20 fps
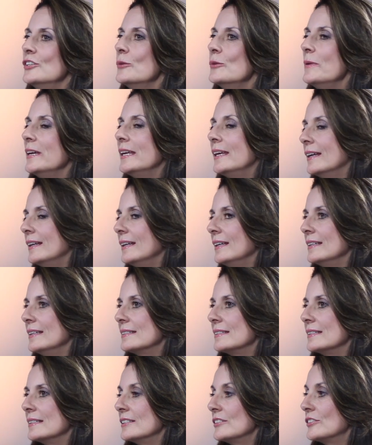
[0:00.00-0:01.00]
New
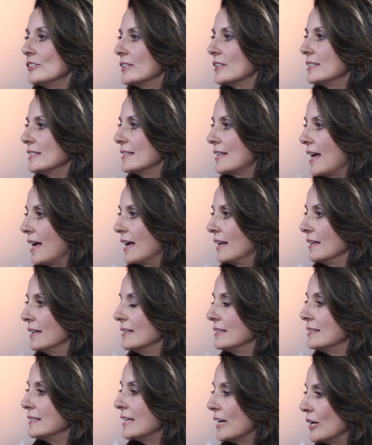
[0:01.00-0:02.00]
Beginnings is just that.
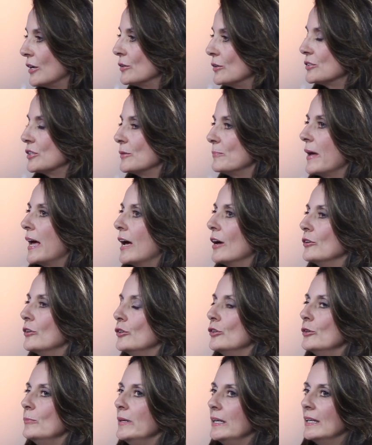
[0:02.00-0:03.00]
It tells about
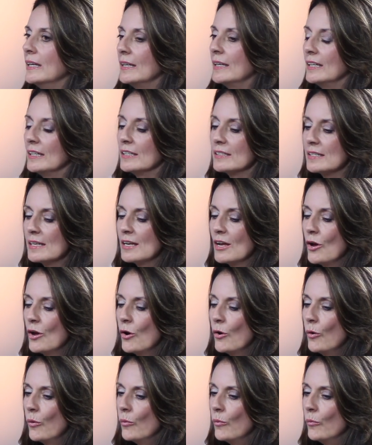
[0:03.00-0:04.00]
new beginnings.
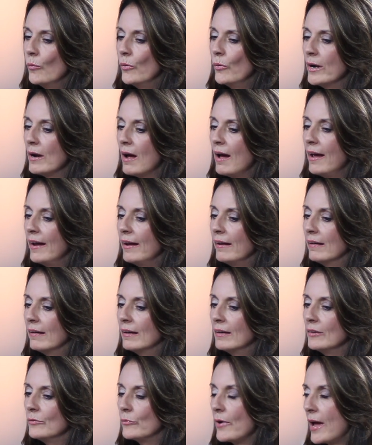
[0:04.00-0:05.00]
When I
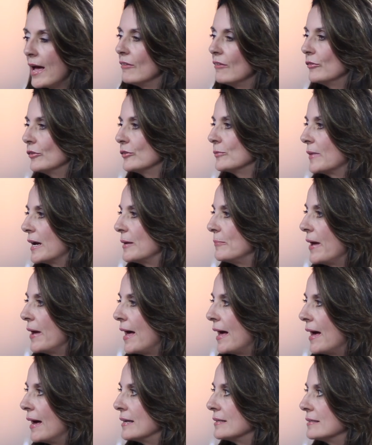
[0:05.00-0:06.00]
unraveled my
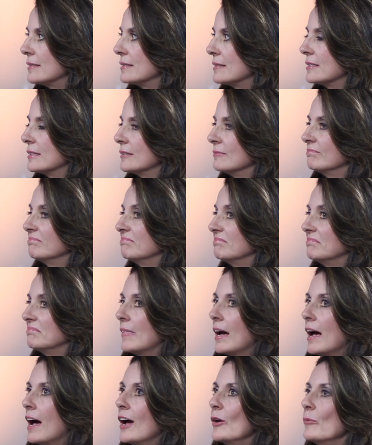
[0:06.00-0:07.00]
past,
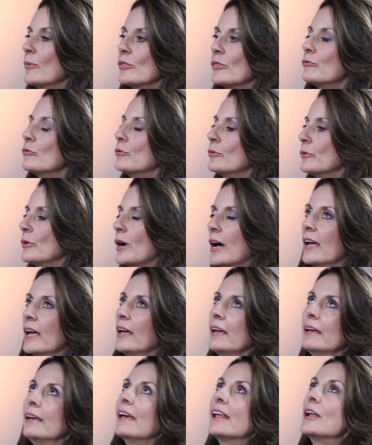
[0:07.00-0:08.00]
I went through
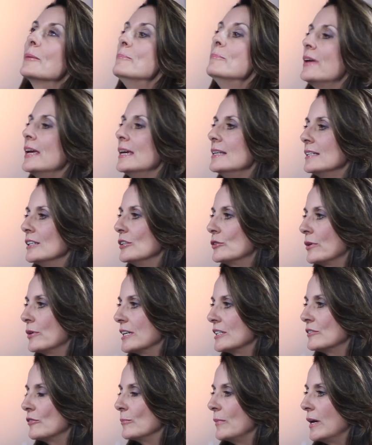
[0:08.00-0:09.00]
an amazing
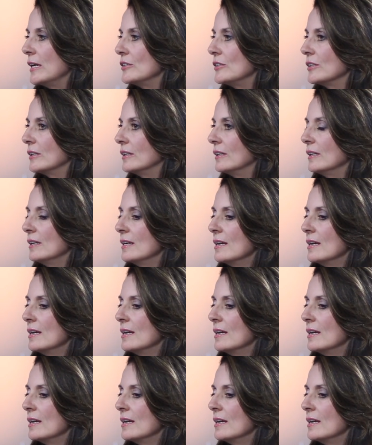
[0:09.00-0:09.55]
transformation.